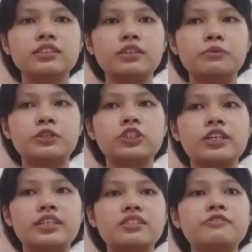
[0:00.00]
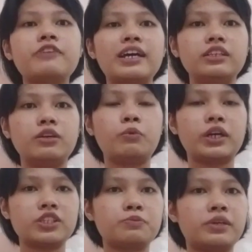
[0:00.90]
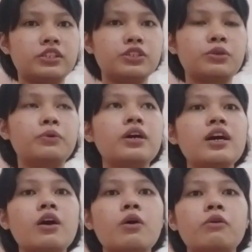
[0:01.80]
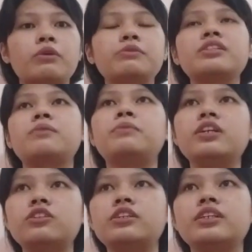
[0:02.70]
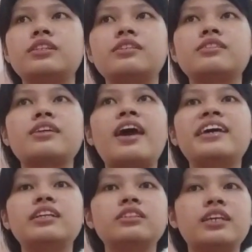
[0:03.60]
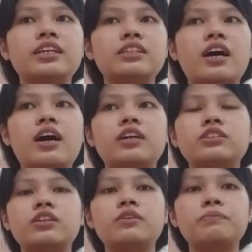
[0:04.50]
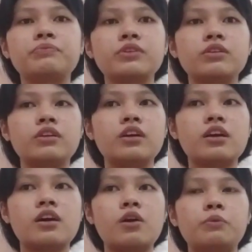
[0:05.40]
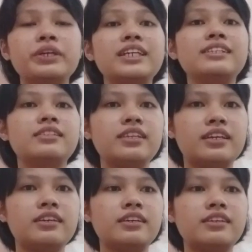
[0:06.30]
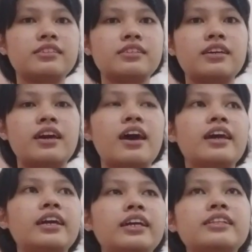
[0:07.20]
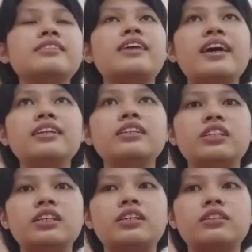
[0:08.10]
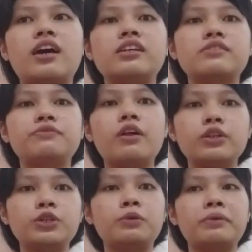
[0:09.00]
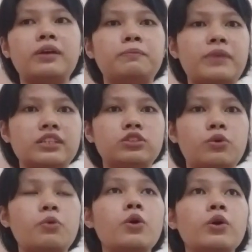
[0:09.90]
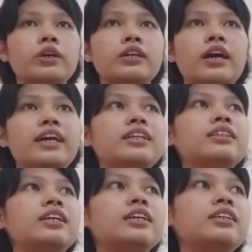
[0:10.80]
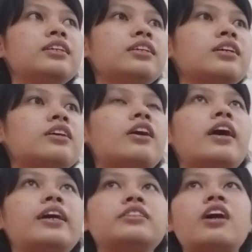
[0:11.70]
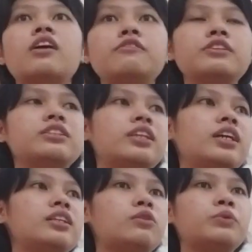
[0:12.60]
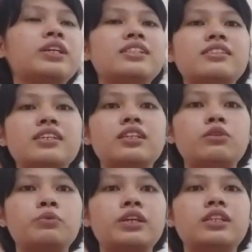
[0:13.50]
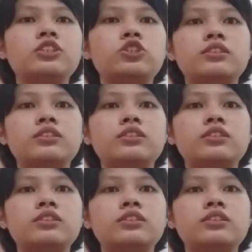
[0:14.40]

which is defining what is matter. So when we say matter, it is anything that we can see. It is anything that has volume and mass. So anything and everything that we can see, that we can